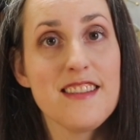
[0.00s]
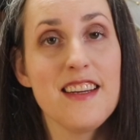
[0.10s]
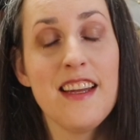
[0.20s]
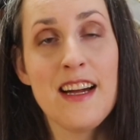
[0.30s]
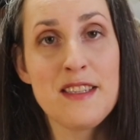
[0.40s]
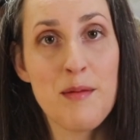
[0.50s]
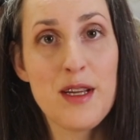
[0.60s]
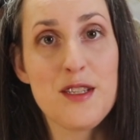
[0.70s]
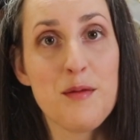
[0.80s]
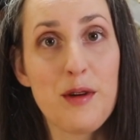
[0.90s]
And as I
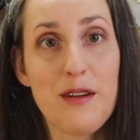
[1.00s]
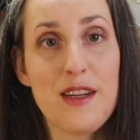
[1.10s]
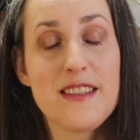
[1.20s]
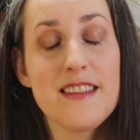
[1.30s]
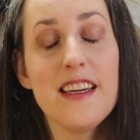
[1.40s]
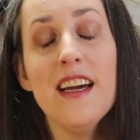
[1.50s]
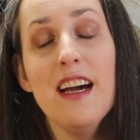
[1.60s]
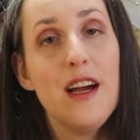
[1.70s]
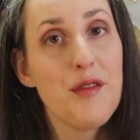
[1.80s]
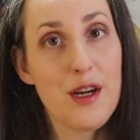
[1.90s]
mentioned previously,
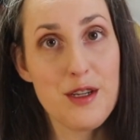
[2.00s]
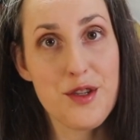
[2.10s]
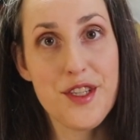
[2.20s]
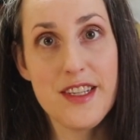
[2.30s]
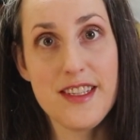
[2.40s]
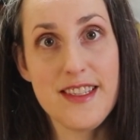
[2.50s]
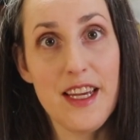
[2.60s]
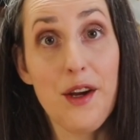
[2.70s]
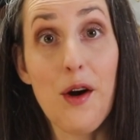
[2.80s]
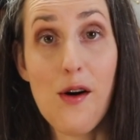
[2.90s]
if you're interested in
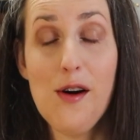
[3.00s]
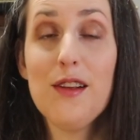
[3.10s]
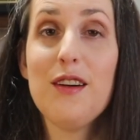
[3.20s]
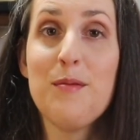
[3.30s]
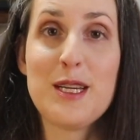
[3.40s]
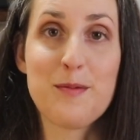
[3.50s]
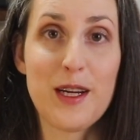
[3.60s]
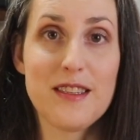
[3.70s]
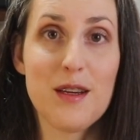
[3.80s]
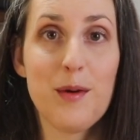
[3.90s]
seeing all of my spring
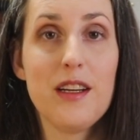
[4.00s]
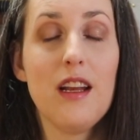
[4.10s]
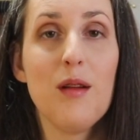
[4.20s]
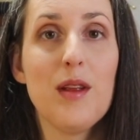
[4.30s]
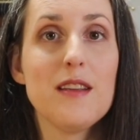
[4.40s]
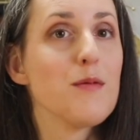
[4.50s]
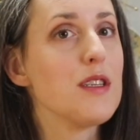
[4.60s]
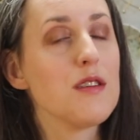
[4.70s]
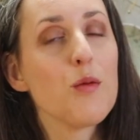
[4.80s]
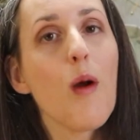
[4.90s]
and summer knitting plans, which
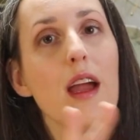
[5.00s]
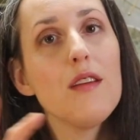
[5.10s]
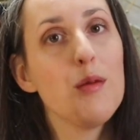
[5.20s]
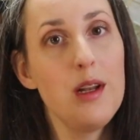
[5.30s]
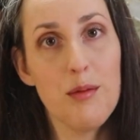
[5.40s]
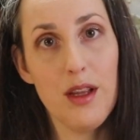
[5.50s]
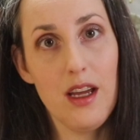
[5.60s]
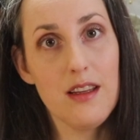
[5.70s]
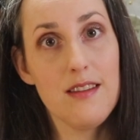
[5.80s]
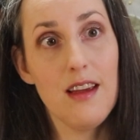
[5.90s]
is way too many
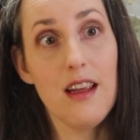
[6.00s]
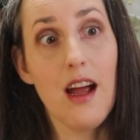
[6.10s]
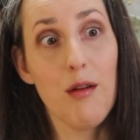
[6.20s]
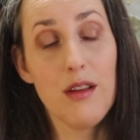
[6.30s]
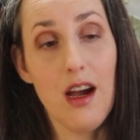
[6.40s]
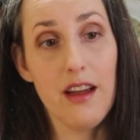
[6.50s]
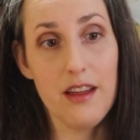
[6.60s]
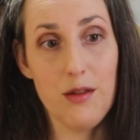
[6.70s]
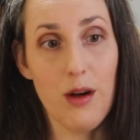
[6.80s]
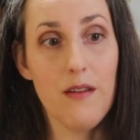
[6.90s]
plans, and I will not get
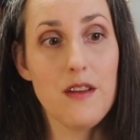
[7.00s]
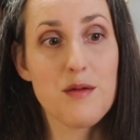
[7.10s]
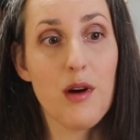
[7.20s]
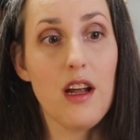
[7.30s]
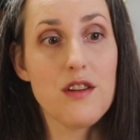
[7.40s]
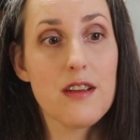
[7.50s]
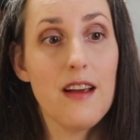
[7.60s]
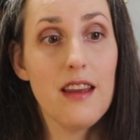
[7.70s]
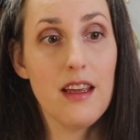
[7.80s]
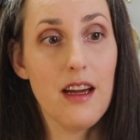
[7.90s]
to all of these projects,
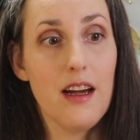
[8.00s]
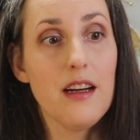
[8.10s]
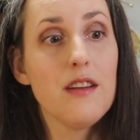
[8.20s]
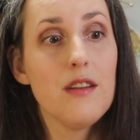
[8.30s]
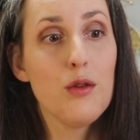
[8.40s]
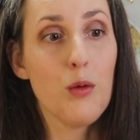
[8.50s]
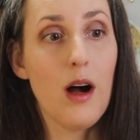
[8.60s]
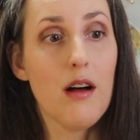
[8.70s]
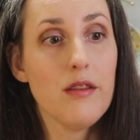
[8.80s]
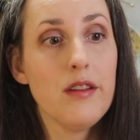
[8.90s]
I think I had
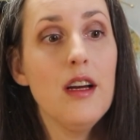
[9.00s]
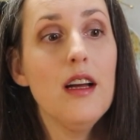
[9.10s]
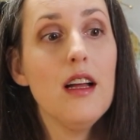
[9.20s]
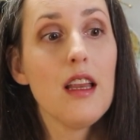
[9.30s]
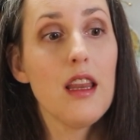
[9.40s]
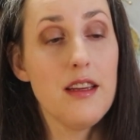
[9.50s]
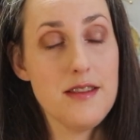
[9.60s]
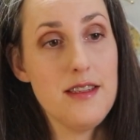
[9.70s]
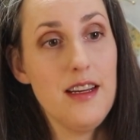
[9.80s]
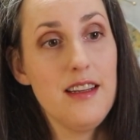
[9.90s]
12
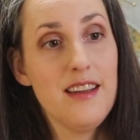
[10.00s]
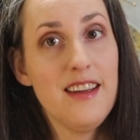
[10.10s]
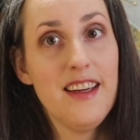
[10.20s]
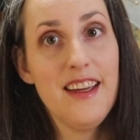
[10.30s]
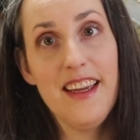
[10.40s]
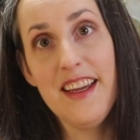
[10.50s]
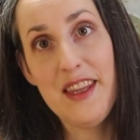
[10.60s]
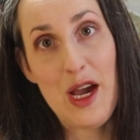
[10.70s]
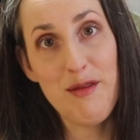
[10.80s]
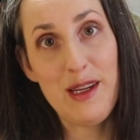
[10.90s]
listed in that